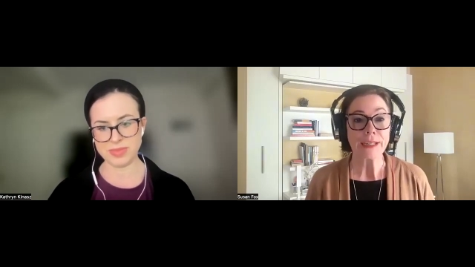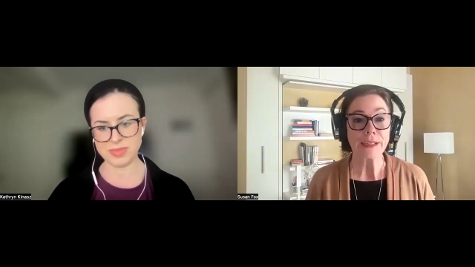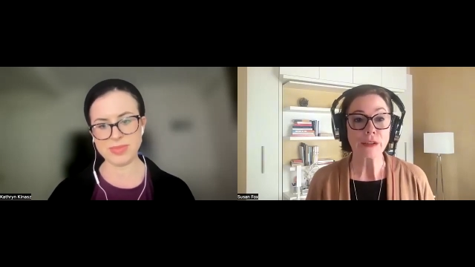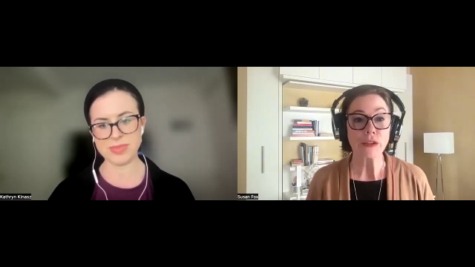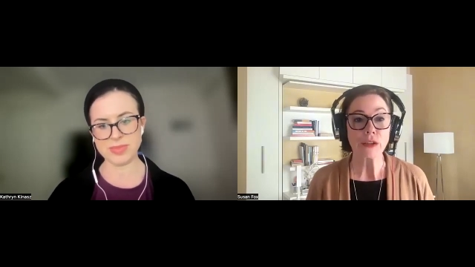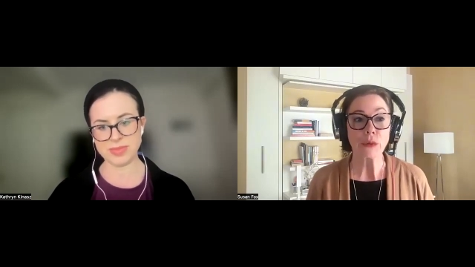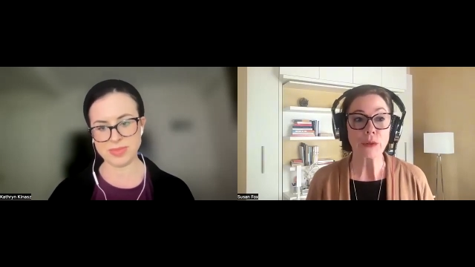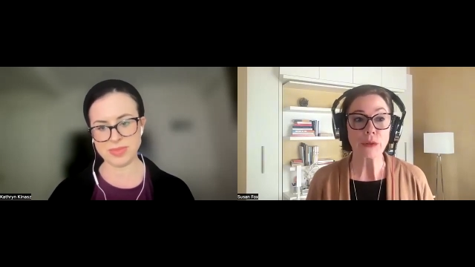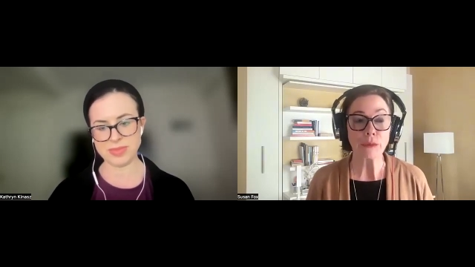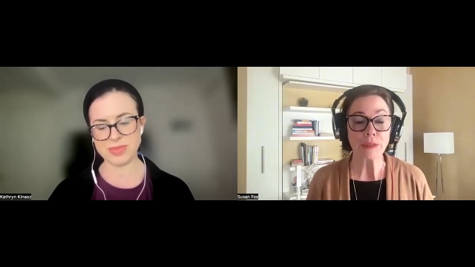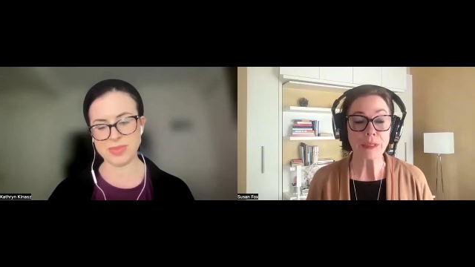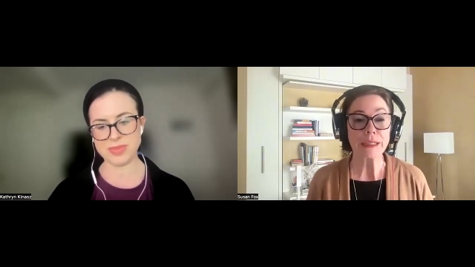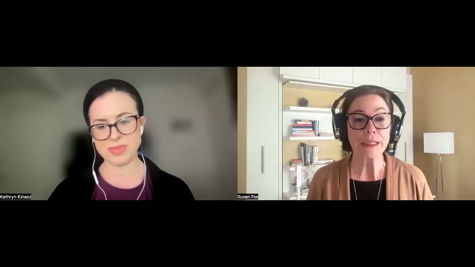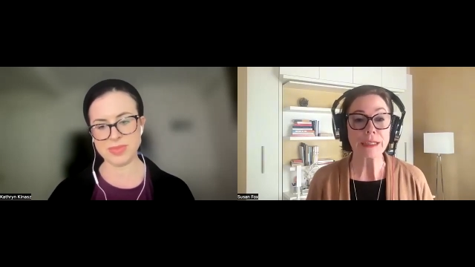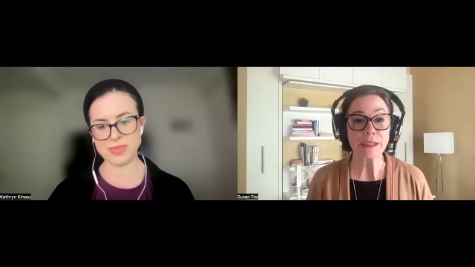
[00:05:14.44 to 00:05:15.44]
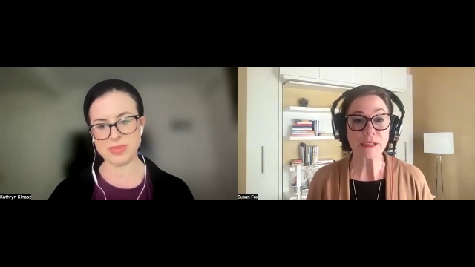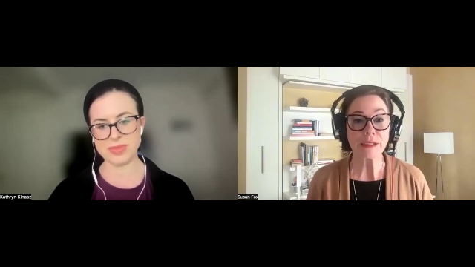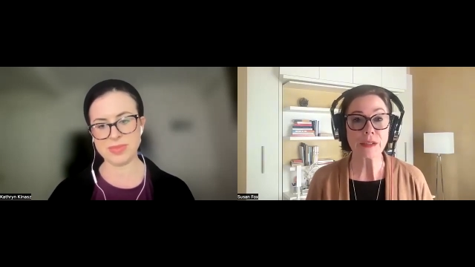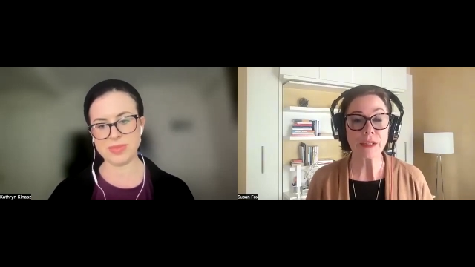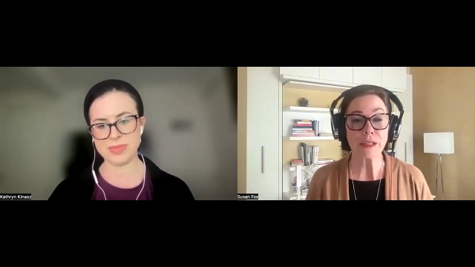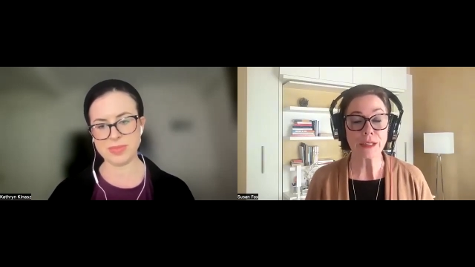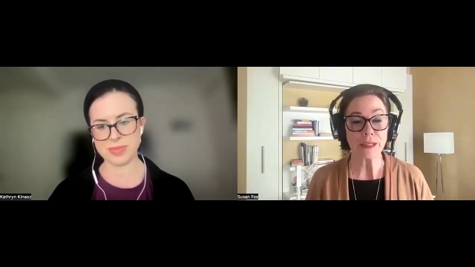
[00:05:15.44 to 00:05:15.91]
Speaker 1: and so it really
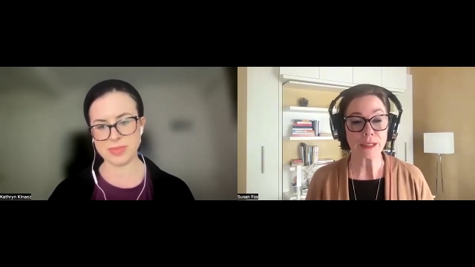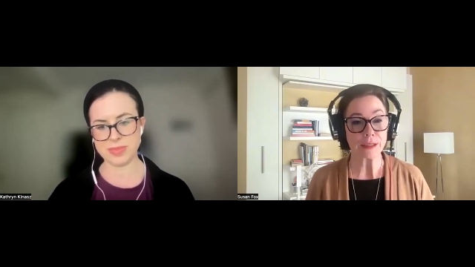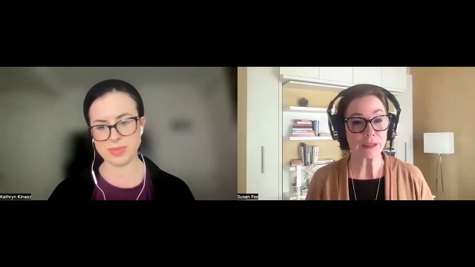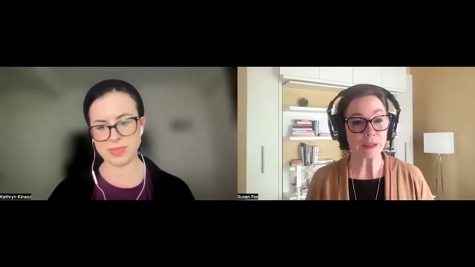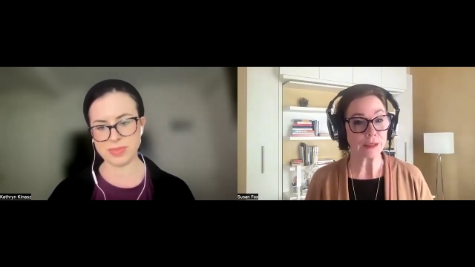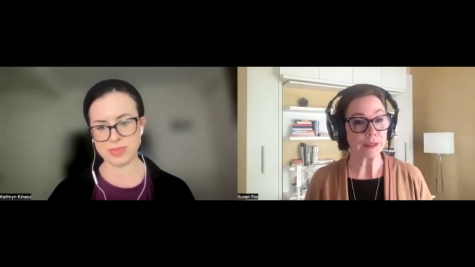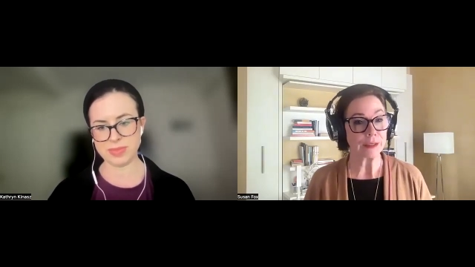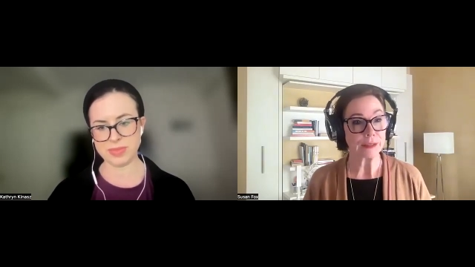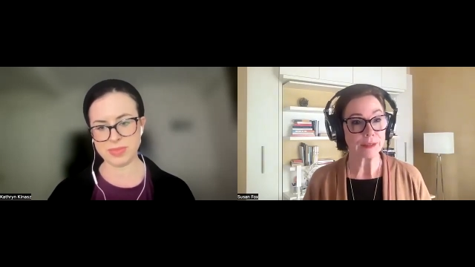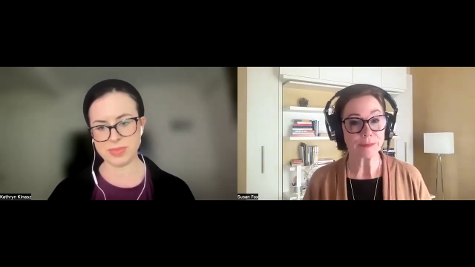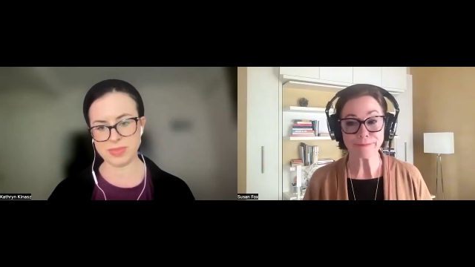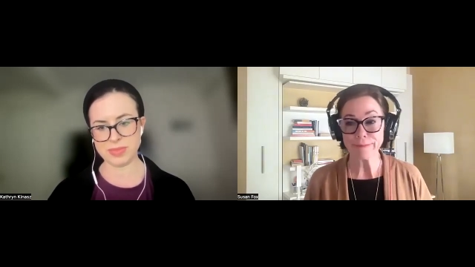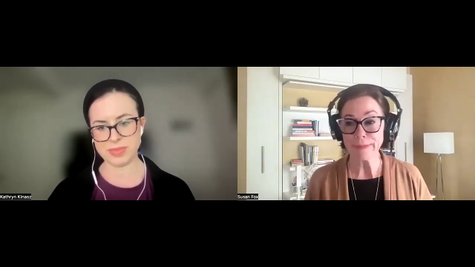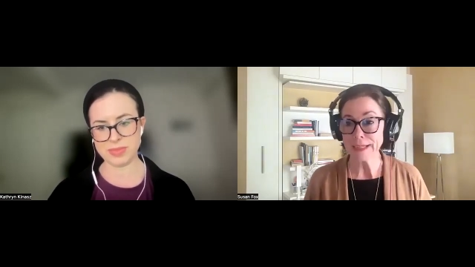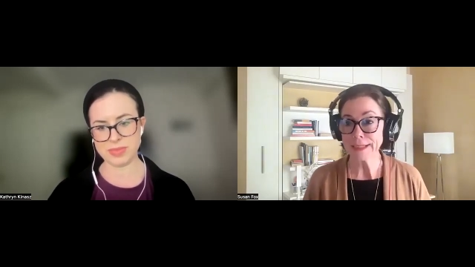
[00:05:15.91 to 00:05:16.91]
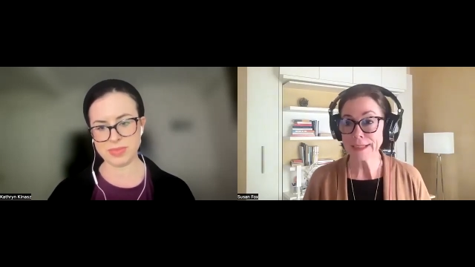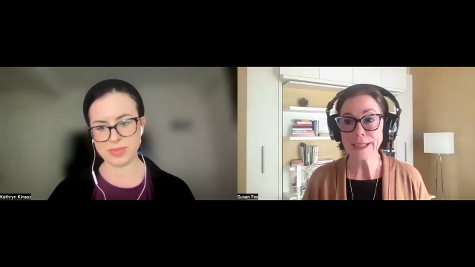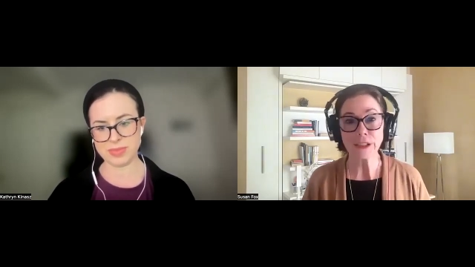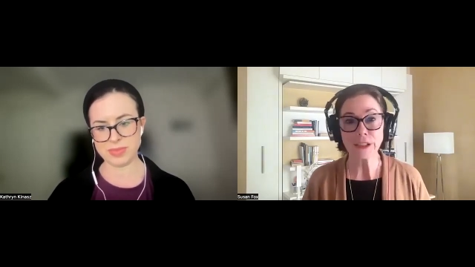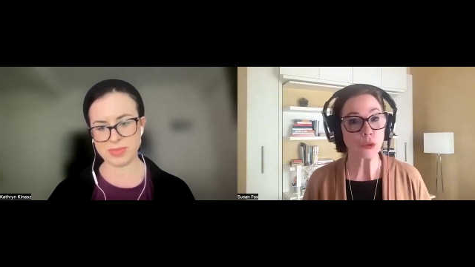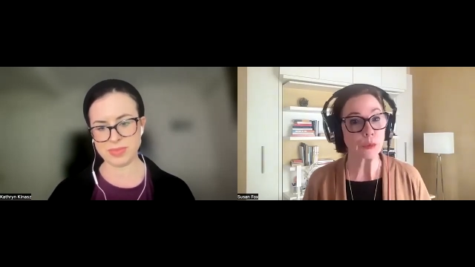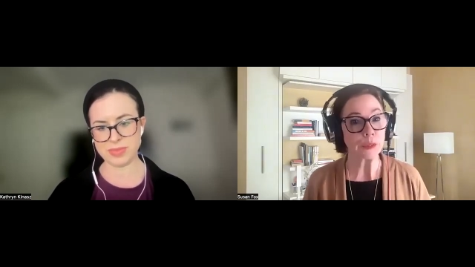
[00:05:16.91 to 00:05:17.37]
is uh, a, a, a
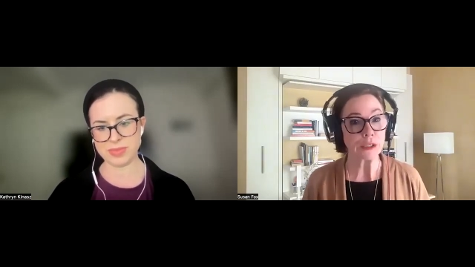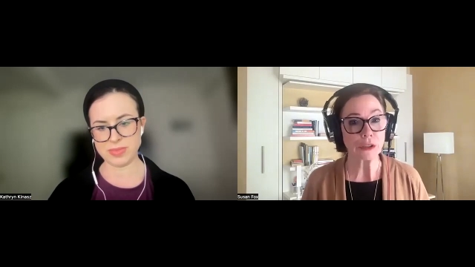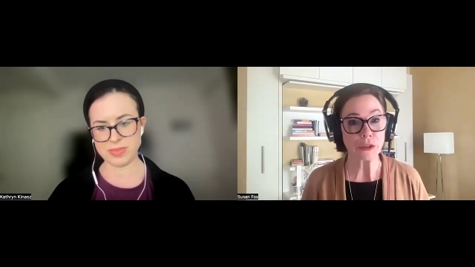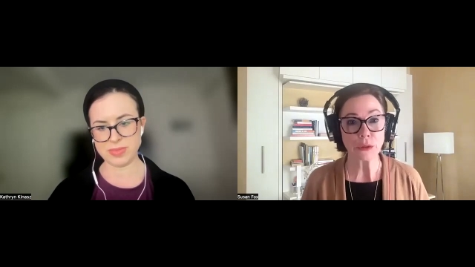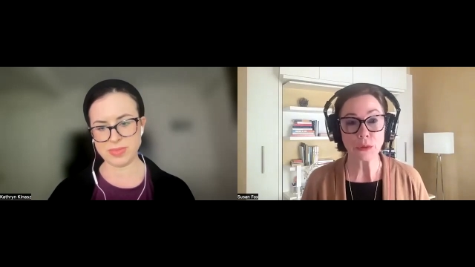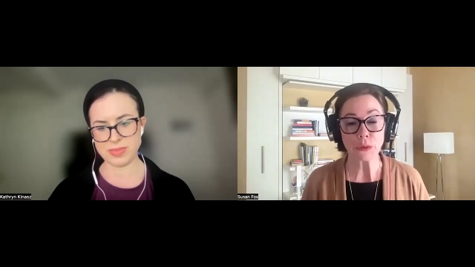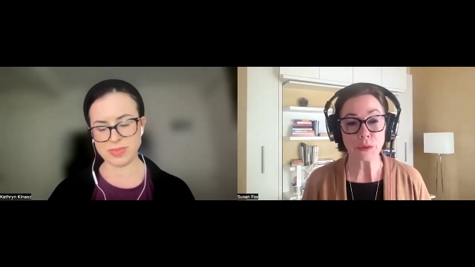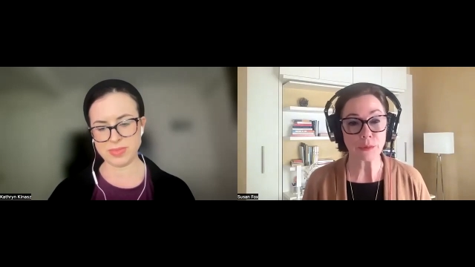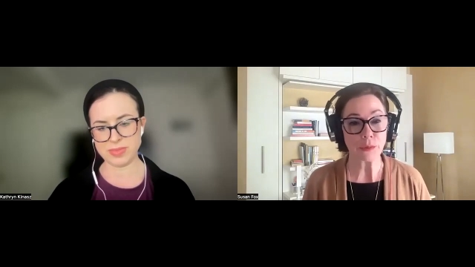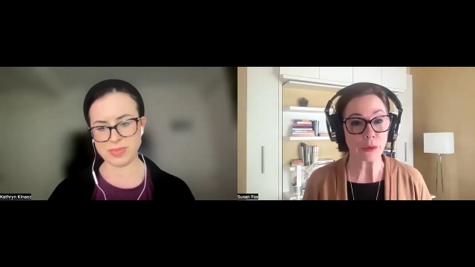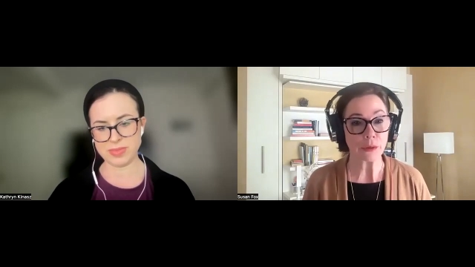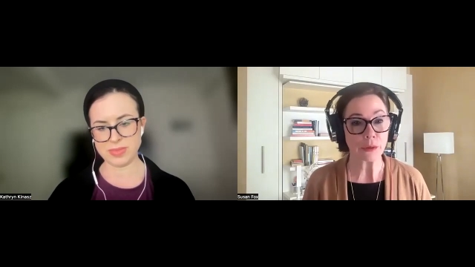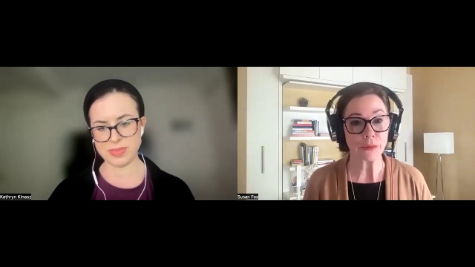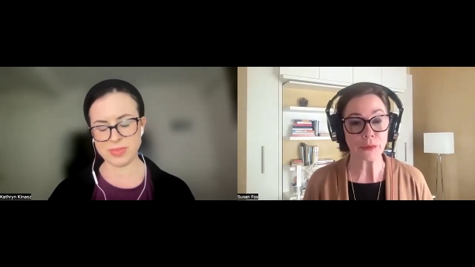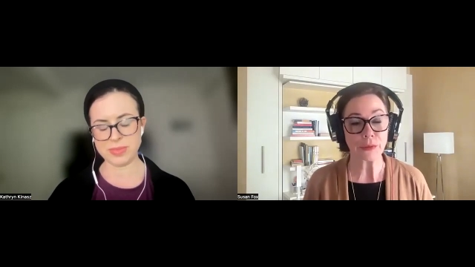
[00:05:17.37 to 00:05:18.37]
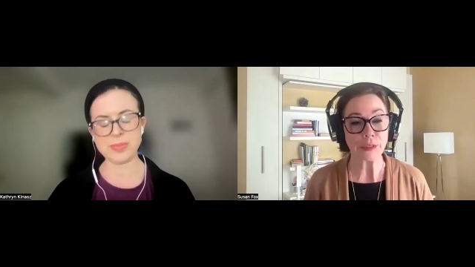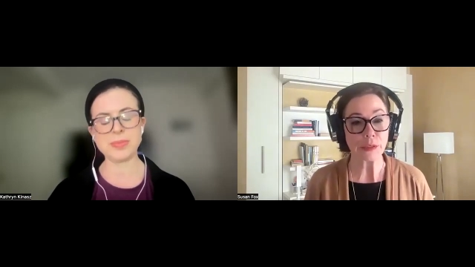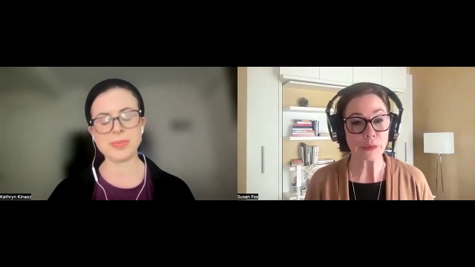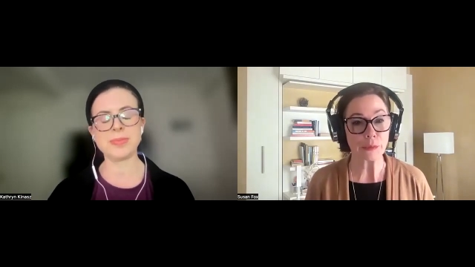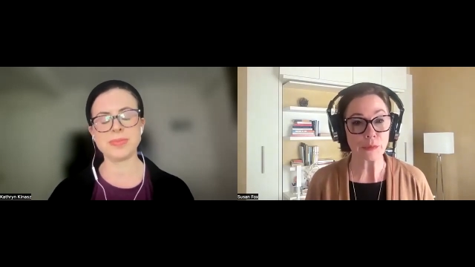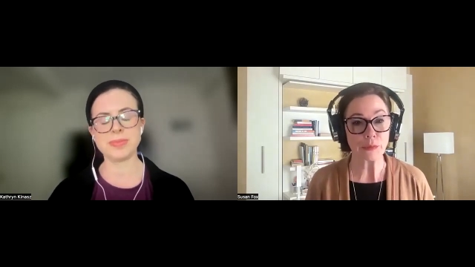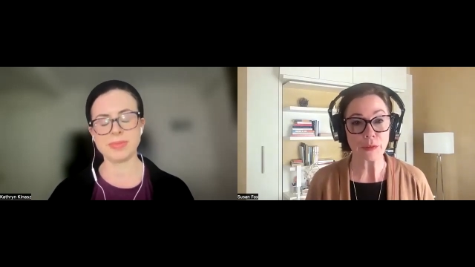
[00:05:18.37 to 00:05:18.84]
catch twenty-two for mm-hmm. this